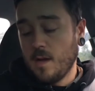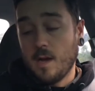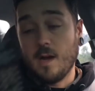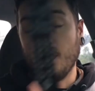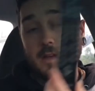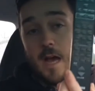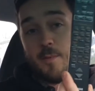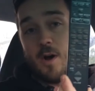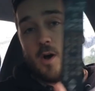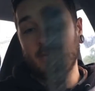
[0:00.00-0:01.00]

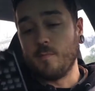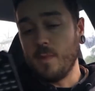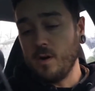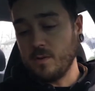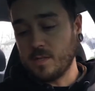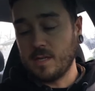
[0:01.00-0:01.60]
Yamaha remote